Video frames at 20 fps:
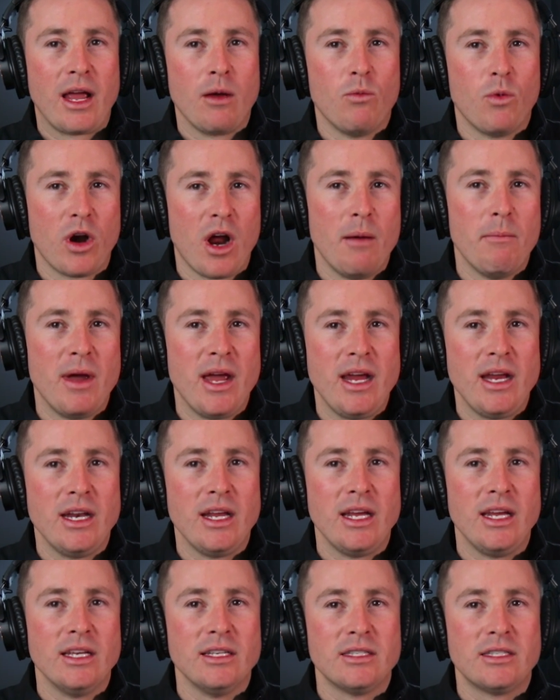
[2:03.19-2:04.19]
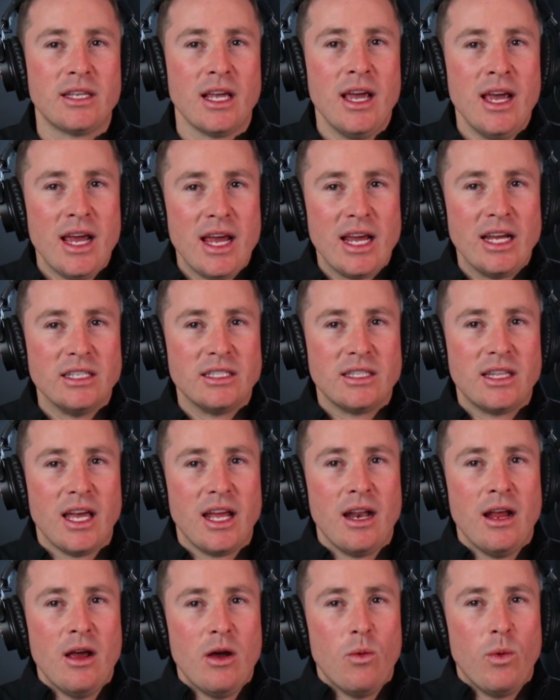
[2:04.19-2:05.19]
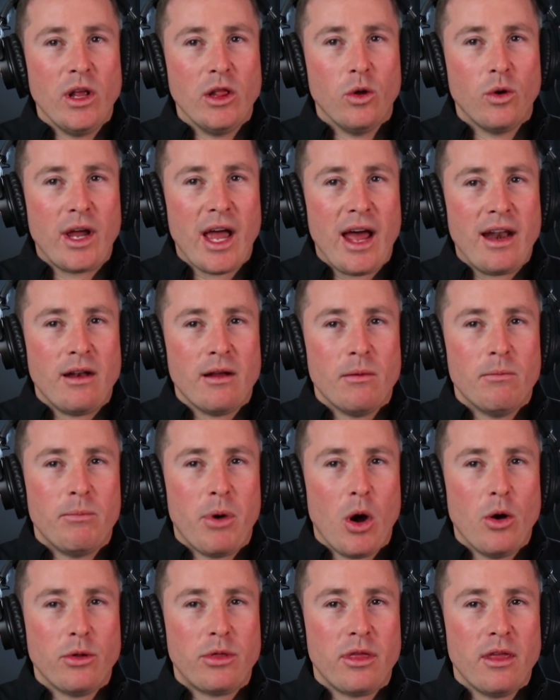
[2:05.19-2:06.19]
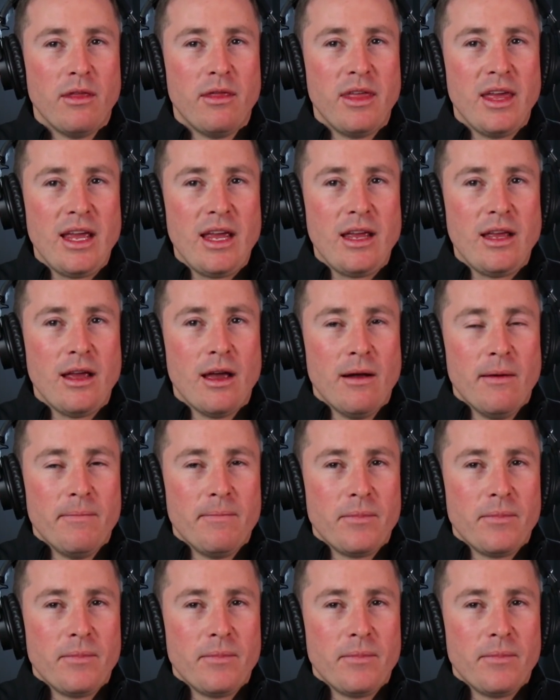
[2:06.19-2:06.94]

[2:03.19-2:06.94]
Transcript: And what I mean is that we look at both the